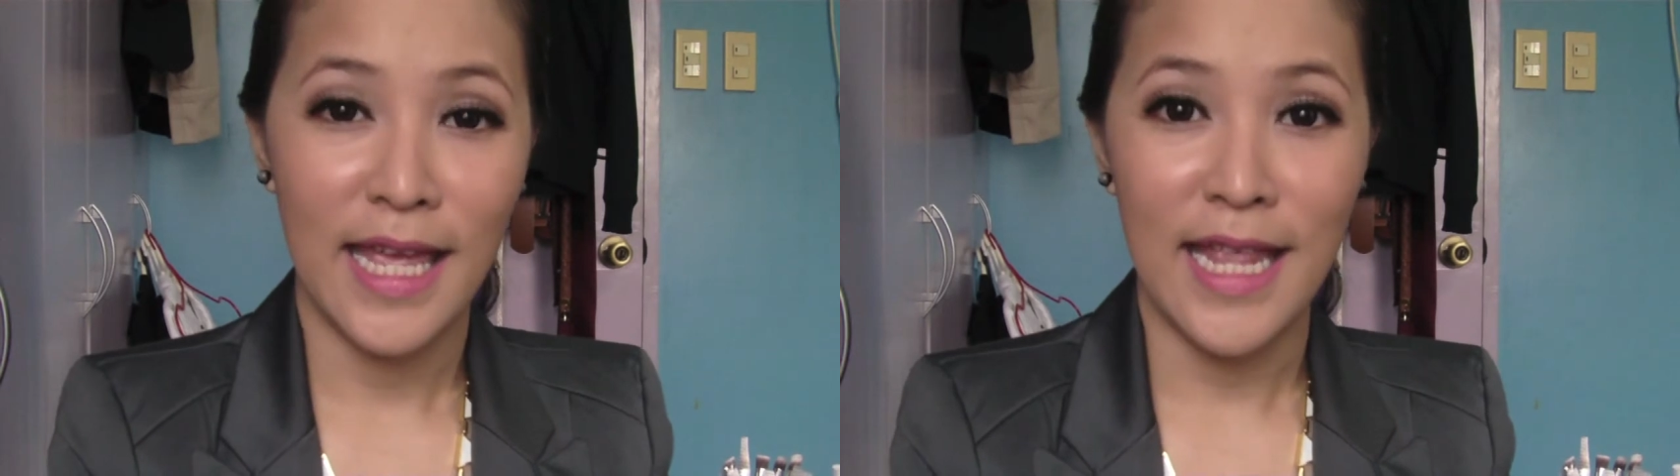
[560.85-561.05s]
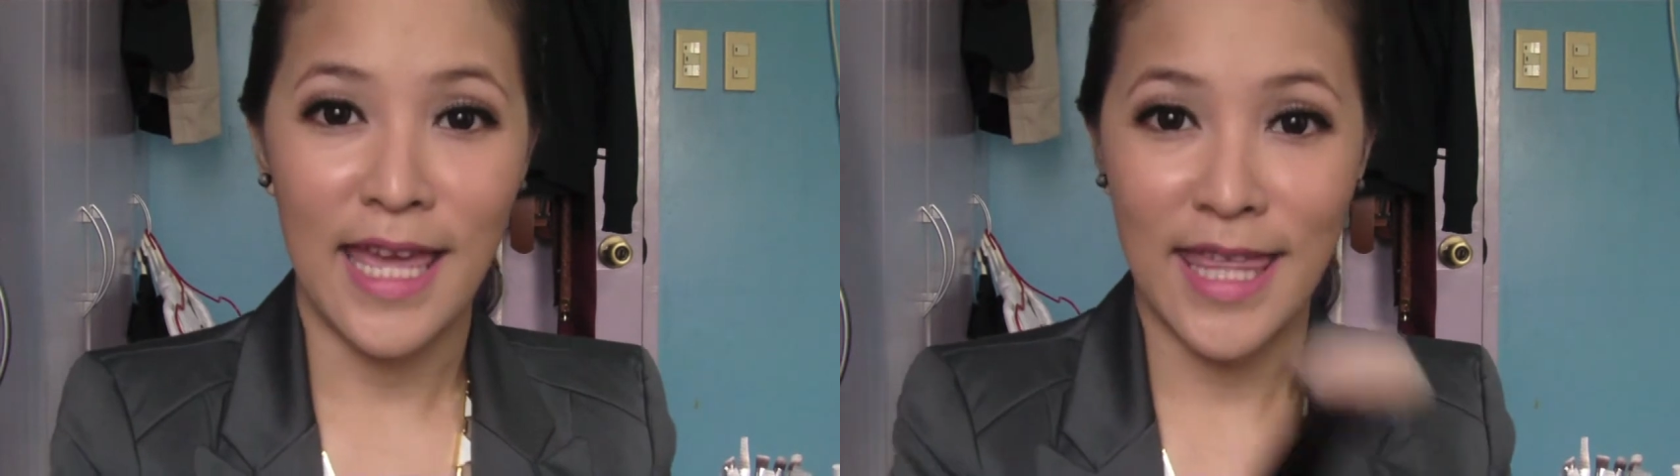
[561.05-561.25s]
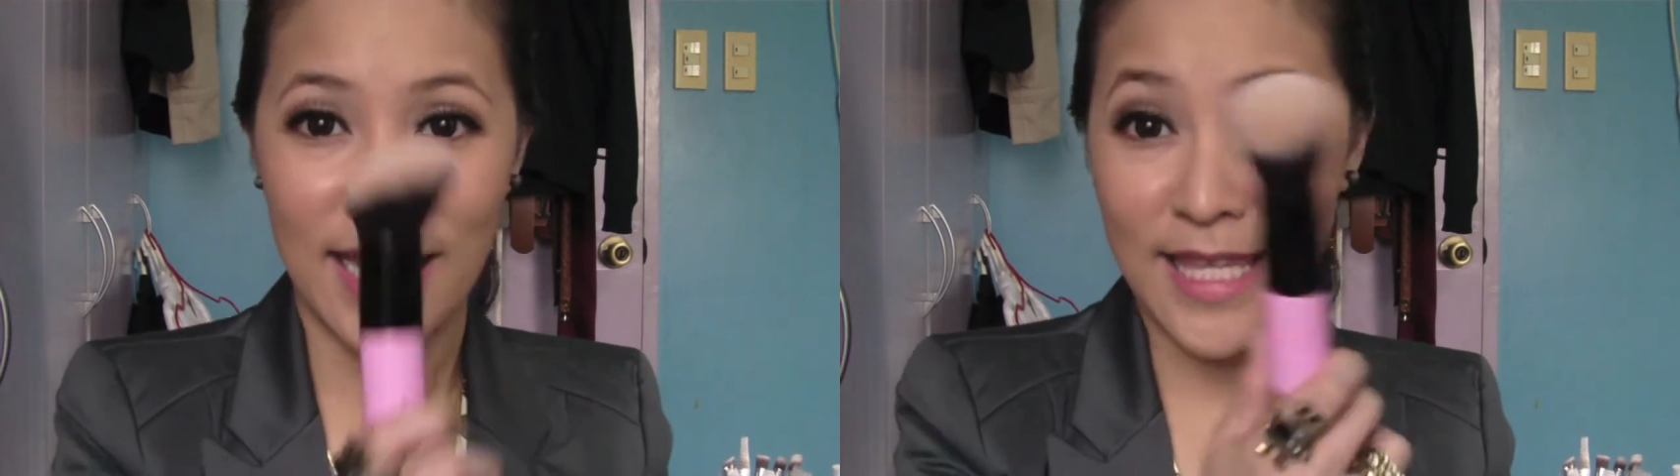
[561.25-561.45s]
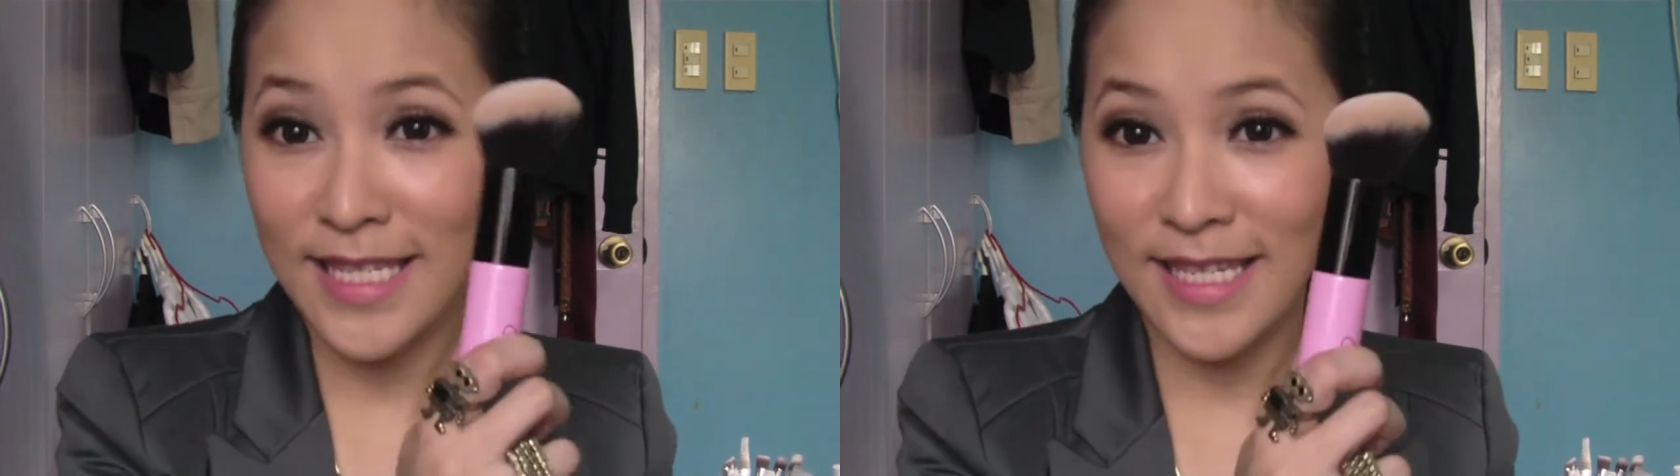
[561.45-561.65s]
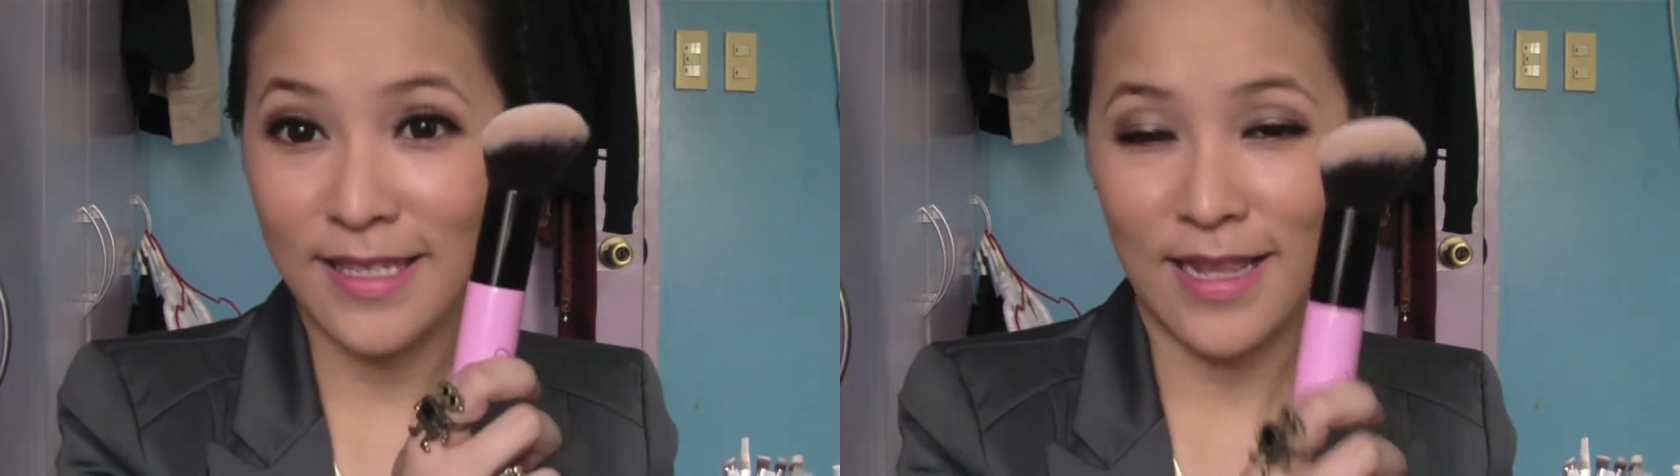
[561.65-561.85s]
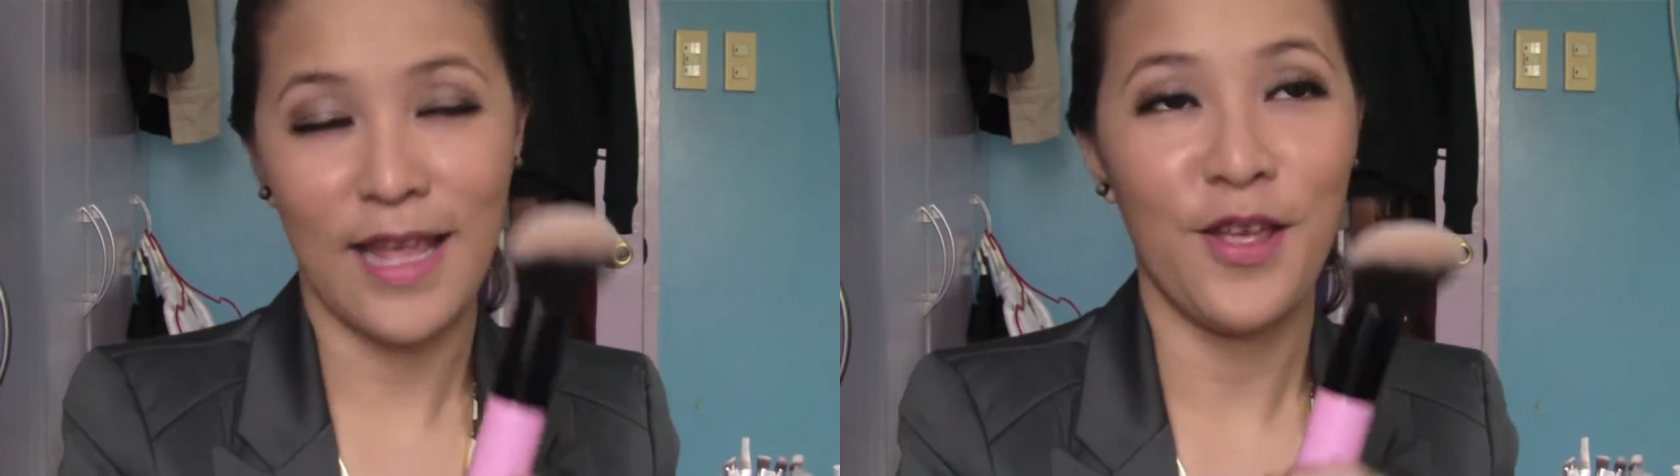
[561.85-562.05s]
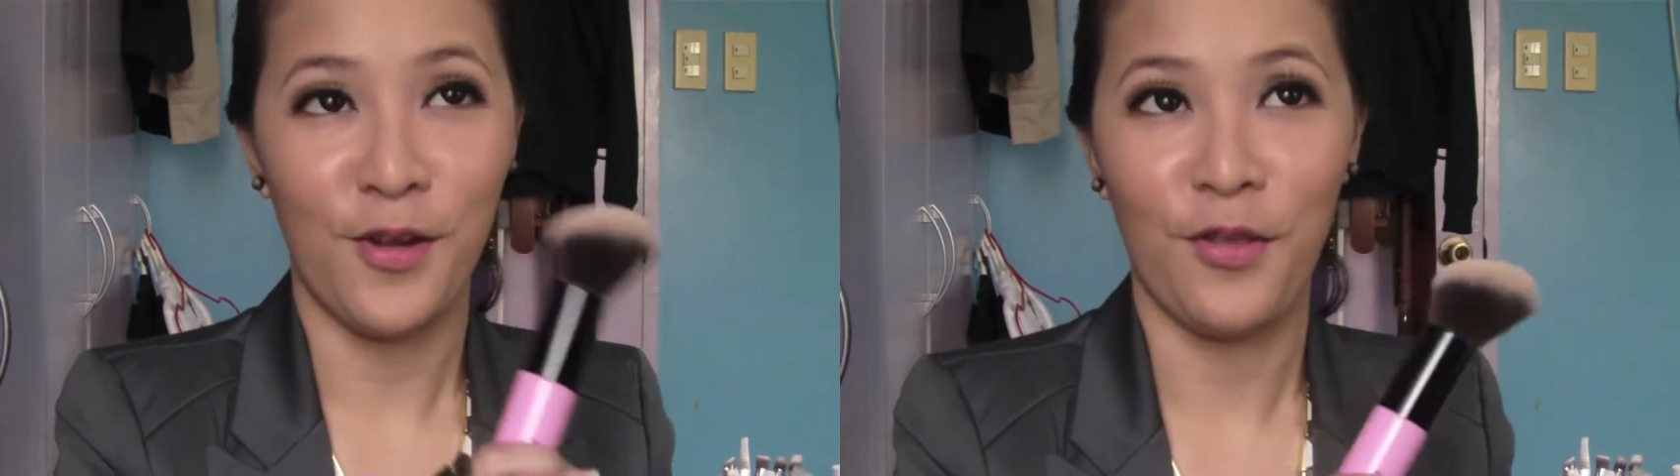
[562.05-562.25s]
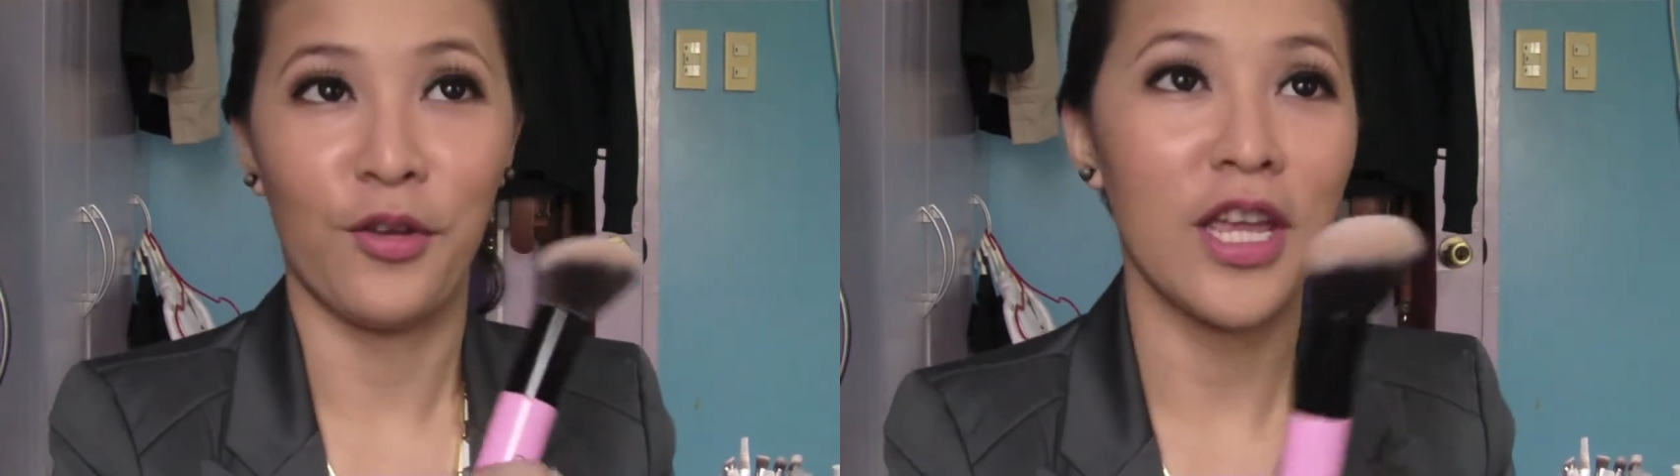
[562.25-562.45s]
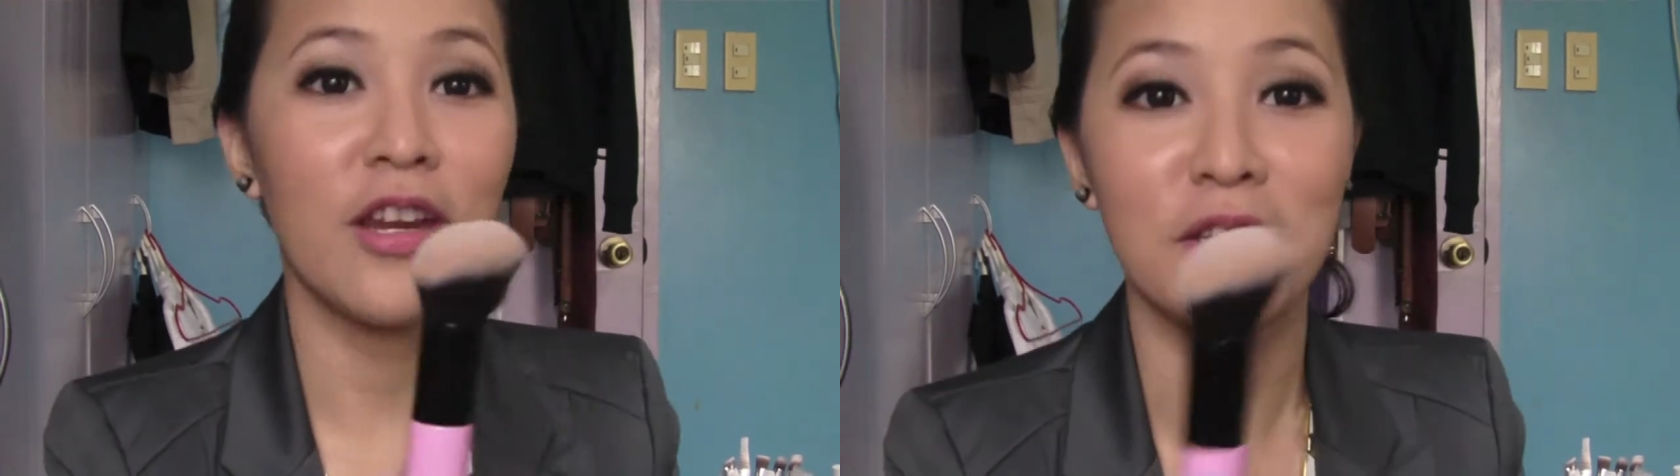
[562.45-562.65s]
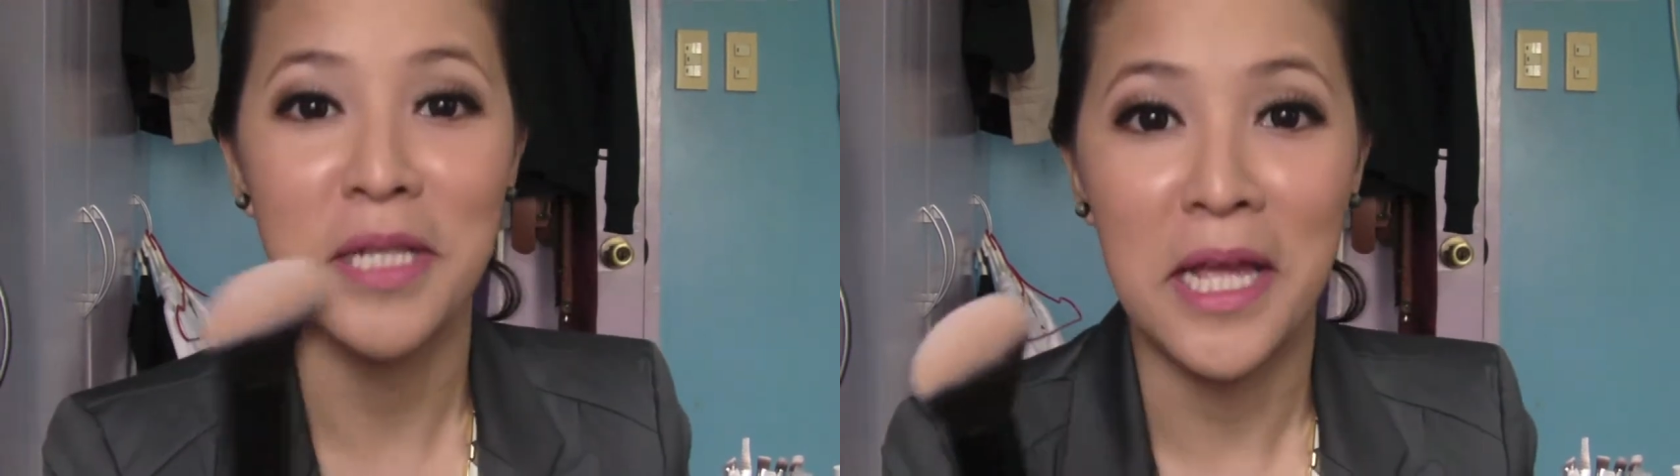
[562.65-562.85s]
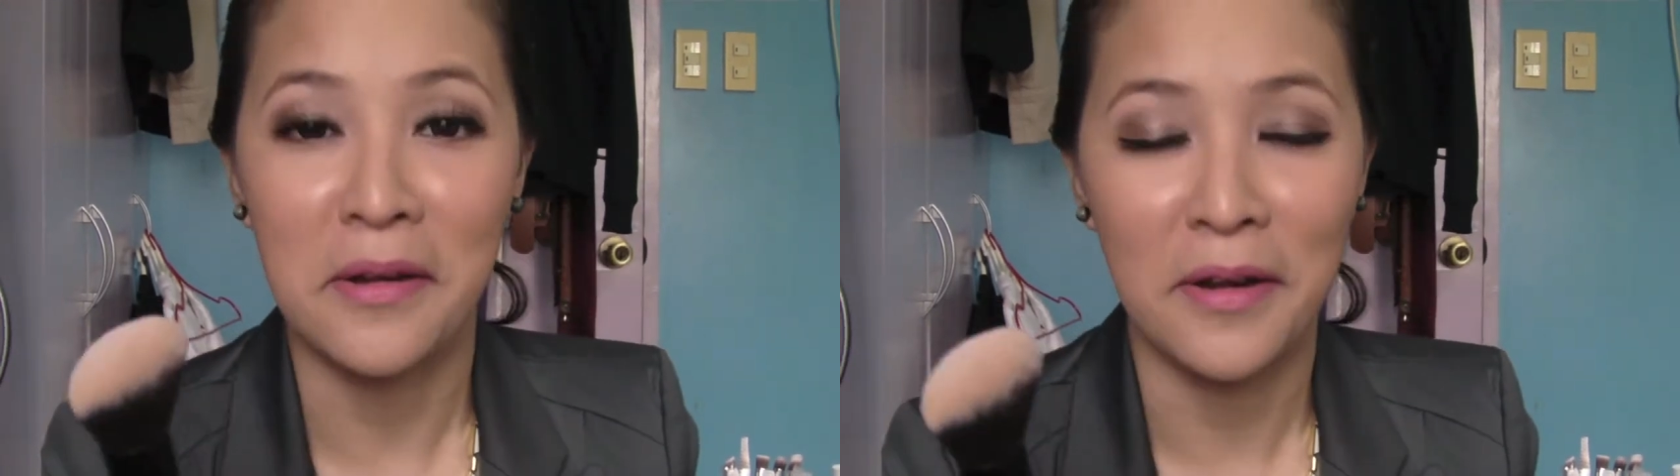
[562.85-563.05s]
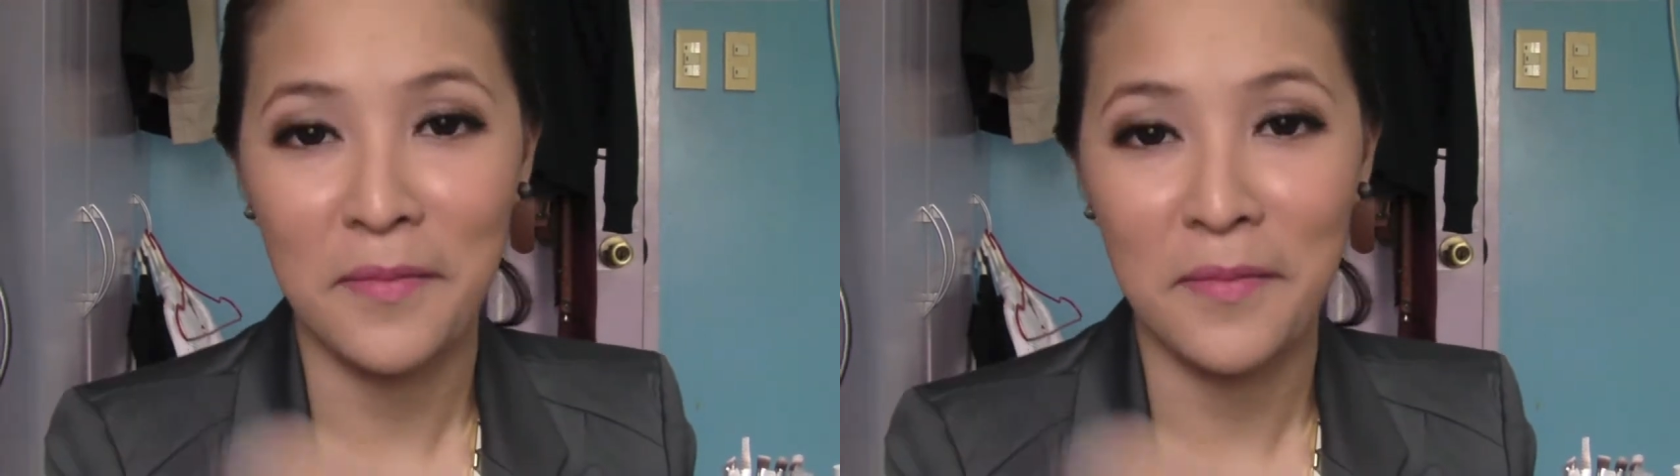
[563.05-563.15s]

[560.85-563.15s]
and I think this is, like, you know, 3 years later.